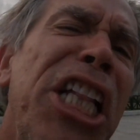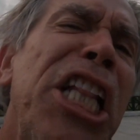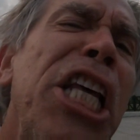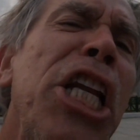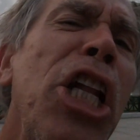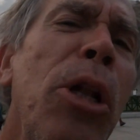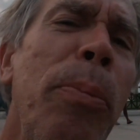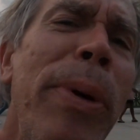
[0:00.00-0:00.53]
a
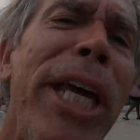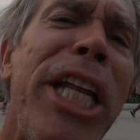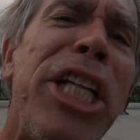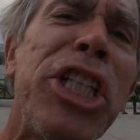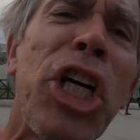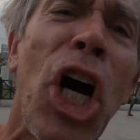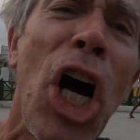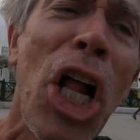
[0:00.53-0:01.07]
little bit
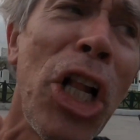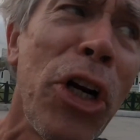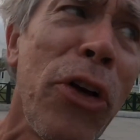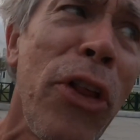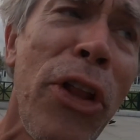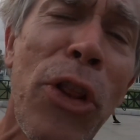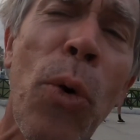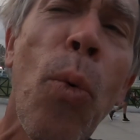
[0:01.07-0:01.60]

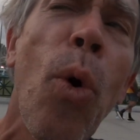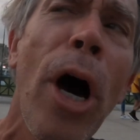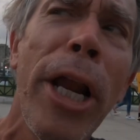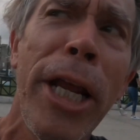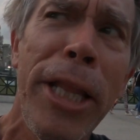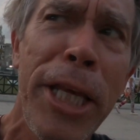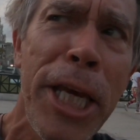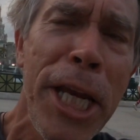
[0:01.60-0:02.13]
taller than the
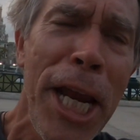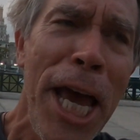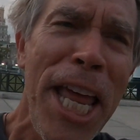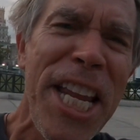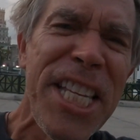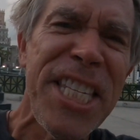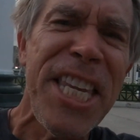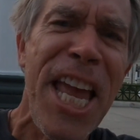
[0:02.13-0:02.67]
one in the
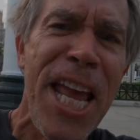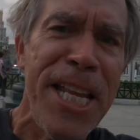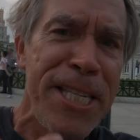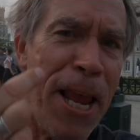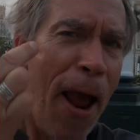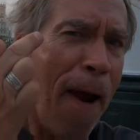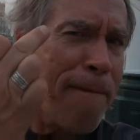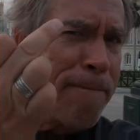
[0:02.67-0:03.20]
United States.